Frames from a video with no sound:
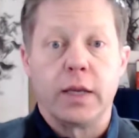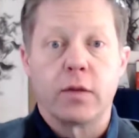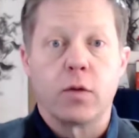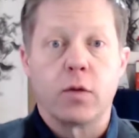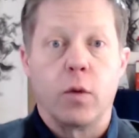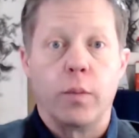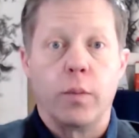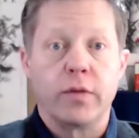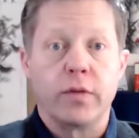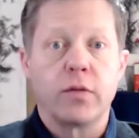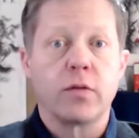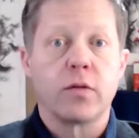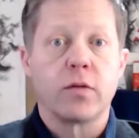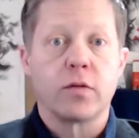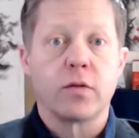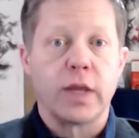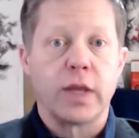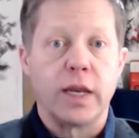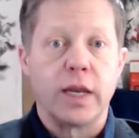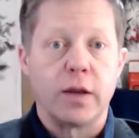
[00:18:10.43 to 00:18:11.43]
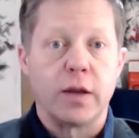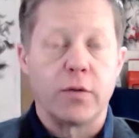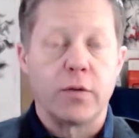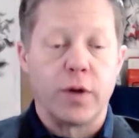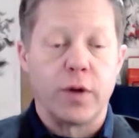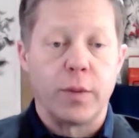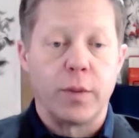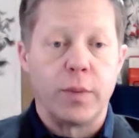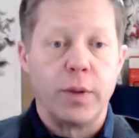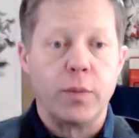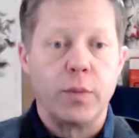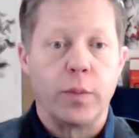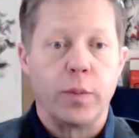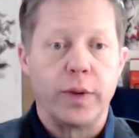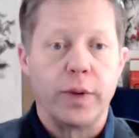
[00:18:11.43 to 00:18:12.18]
His whole business is getting in front of people,